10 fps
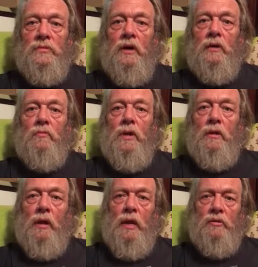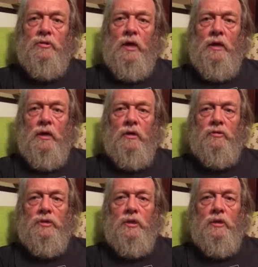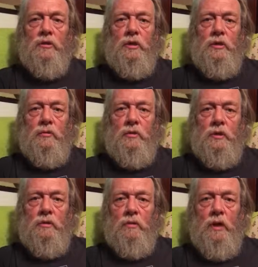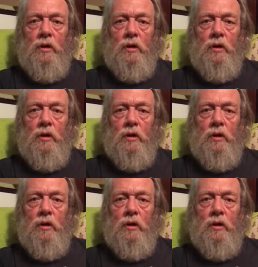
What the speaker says: Right. Well, I air seal the